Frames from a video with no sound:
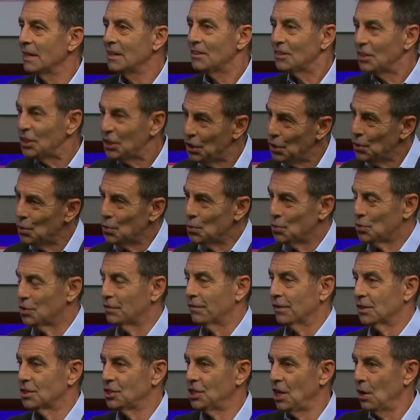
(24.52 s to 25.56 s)
is huge
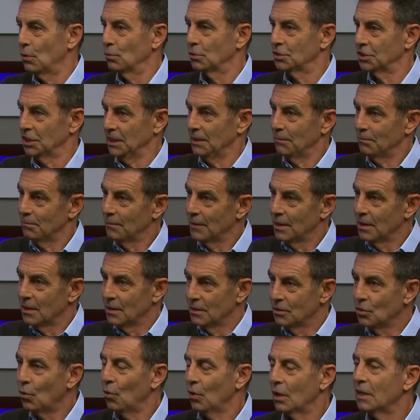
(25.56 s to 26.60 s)
for Chelsea. Mm.
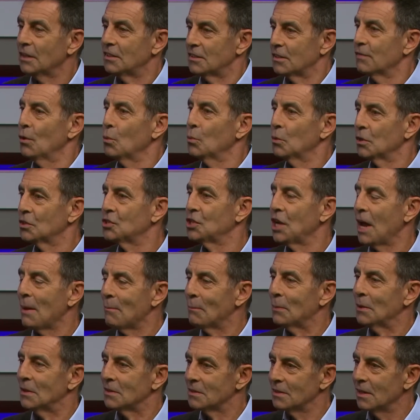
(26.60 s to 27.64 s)
Not least of all the
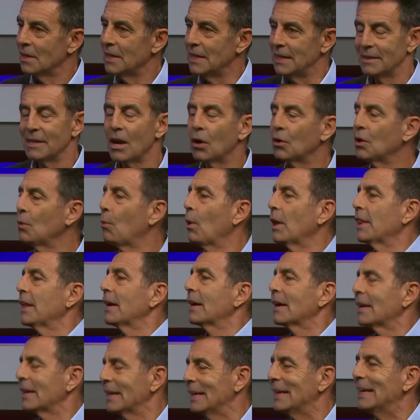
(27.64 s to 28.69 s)
Champions League. The only way they're
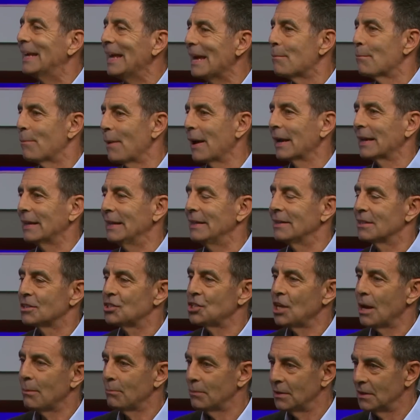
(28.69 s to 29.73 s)
going to get back in the
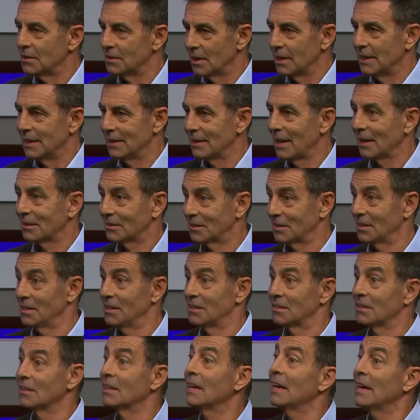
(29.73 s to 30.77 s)
Champions League next
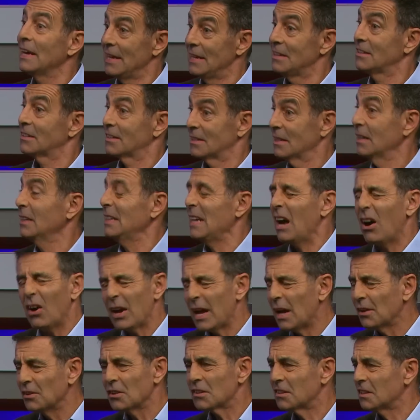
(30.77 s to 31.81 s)
season is... Yeah, I
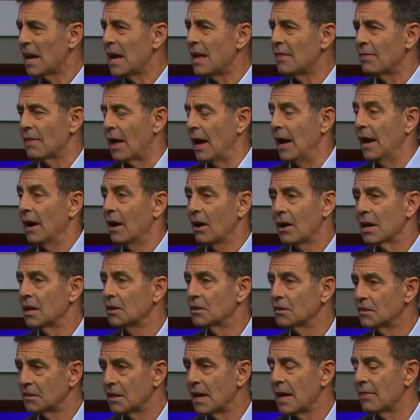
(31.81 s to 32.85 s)
understand that. I
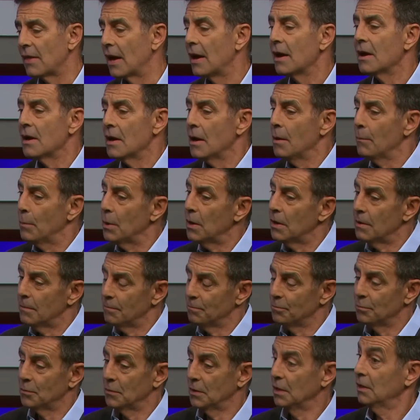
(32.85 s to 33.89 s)
understand that. But
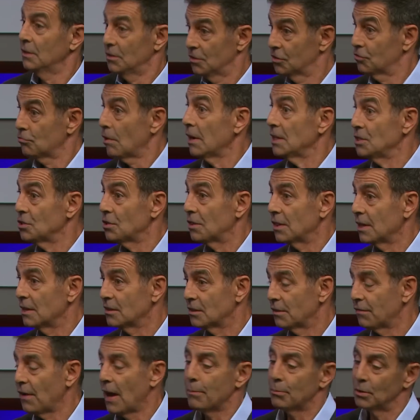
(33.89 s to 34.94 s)
stranger
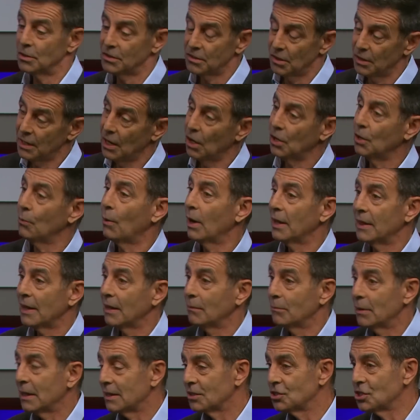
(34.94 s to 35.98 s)
things have happened. So the only way they
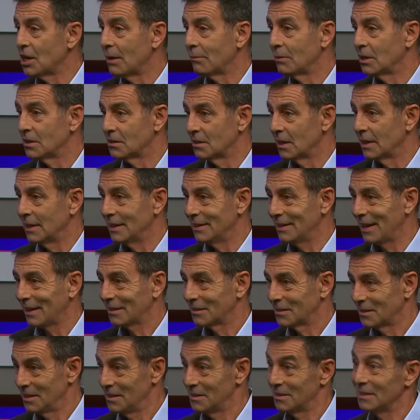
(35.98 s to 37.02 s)
can be in the Champions League
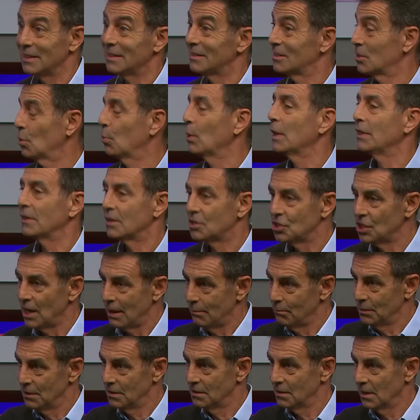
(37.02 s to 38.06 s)
next season is to win the
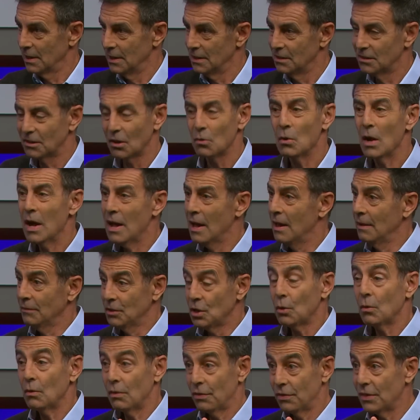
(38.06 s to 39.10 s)
Champions League. So,
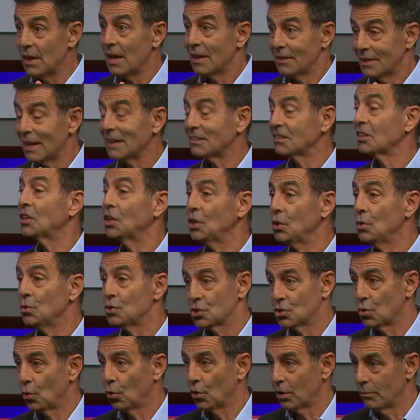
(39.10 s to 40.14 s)
you know, that, that's a
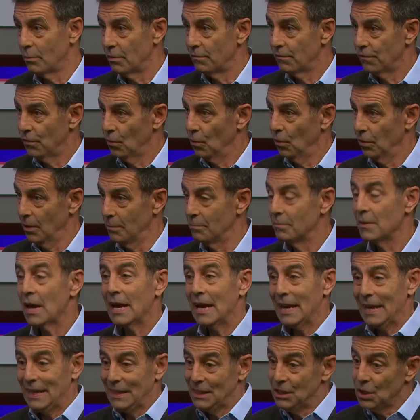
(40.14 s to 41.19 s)
huge tournament for them.
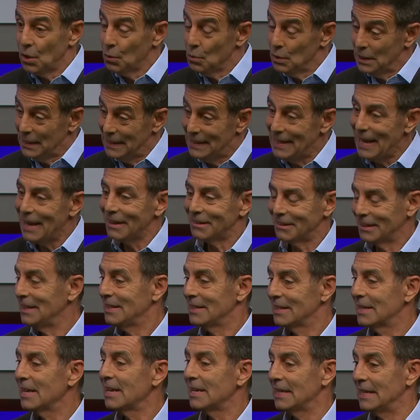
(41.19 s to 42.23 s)
You know, yes,
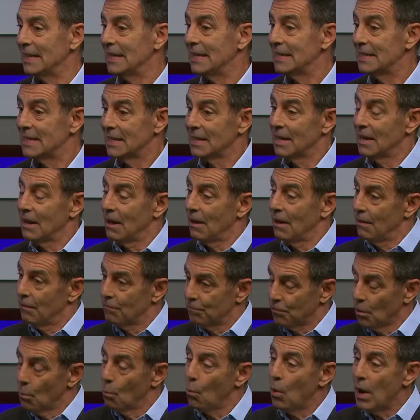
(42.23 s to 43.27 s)
indeed,
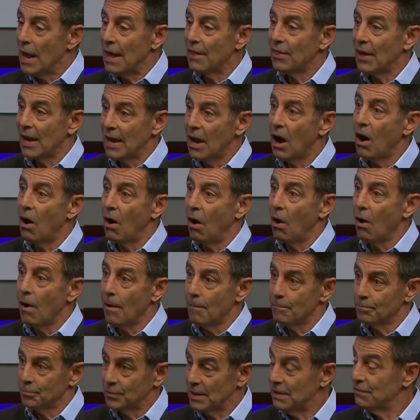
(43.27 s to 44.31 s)
from where they are,
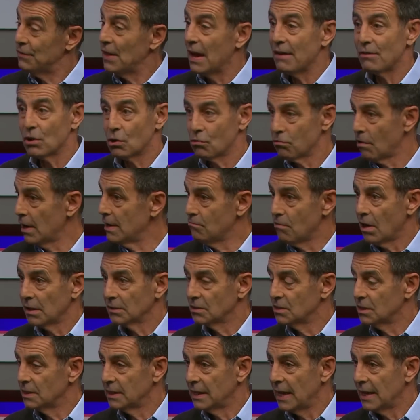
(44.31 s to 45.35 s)
if they have a great
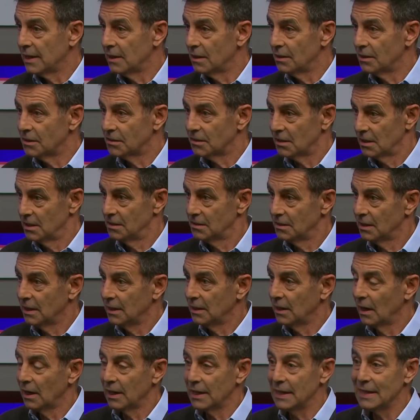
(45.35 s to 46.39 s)
run to the end of the season
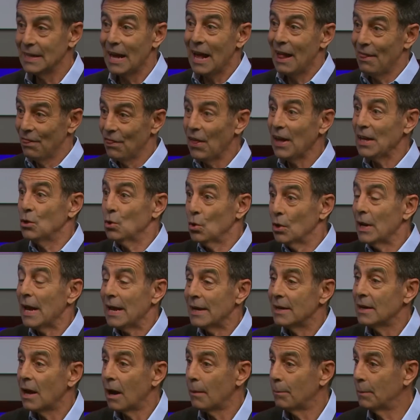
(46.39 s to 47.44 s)
in the league, they could
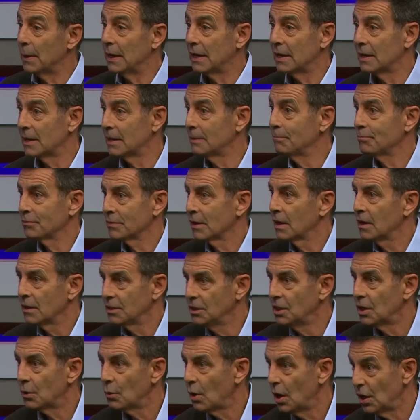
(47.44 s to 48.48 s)
end up in a,
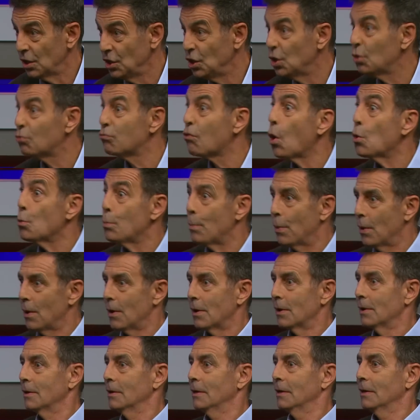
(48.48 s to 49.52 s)
you know, a
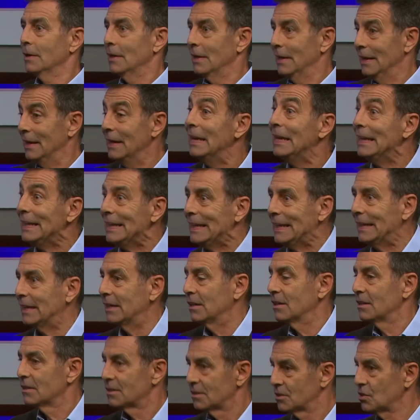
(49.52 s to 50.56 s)
Europa
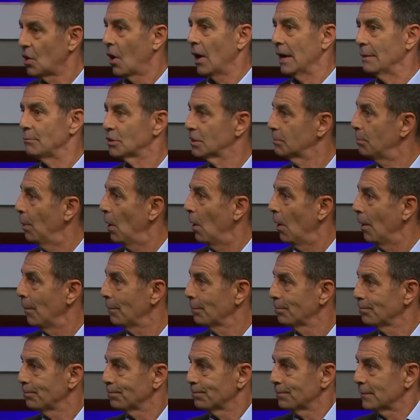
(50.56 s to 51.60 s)
League-type spot.
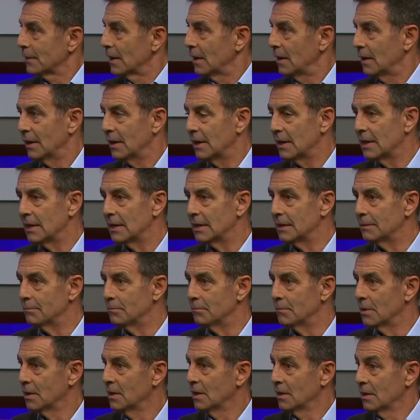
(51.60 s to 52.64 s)

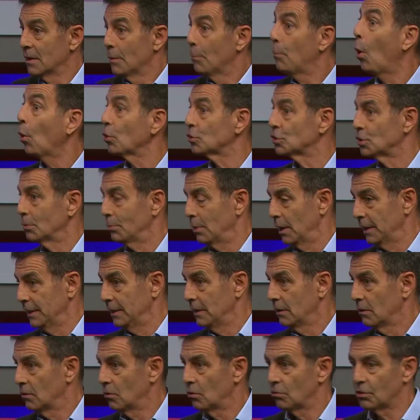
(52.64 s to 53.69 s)
Um... Possibly,
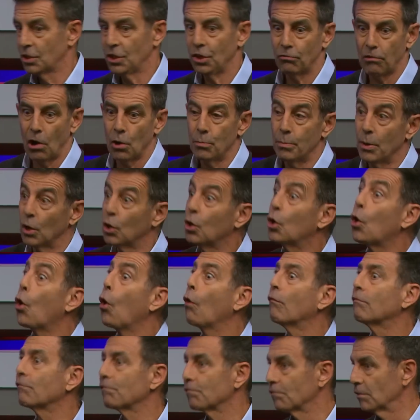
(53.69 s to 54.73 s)
or Europa
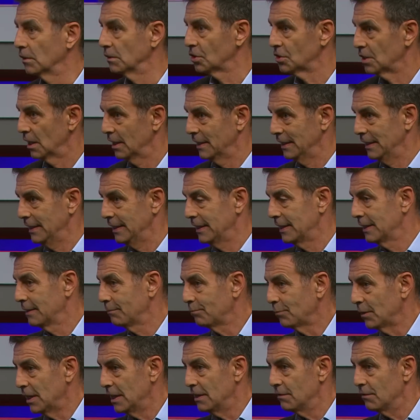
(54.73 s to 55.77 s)
Conference League,
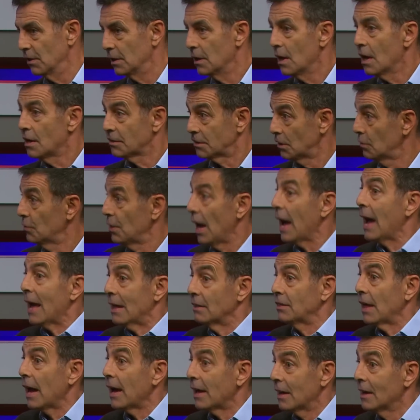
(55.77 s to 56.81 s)
even. Yeah. So that,
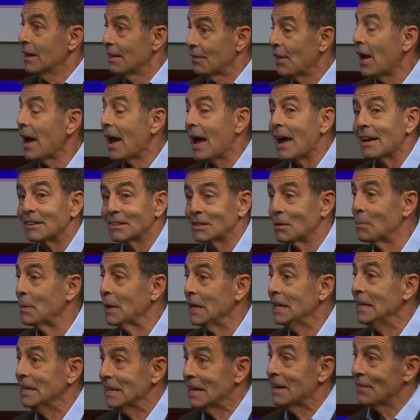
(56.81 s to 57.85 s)
that that has to be
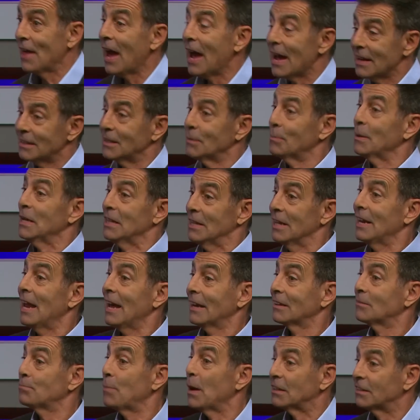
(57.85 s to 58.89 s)
that has to be the
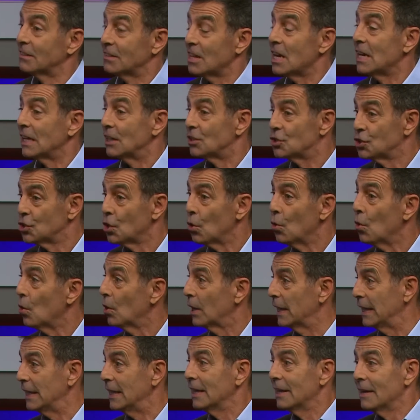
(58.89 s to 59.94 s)
next best Meek thing, Mask
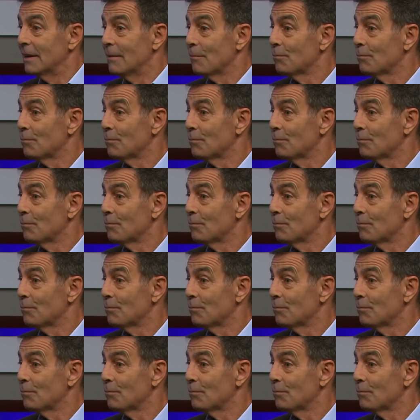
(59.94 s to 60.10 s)
surely. Up.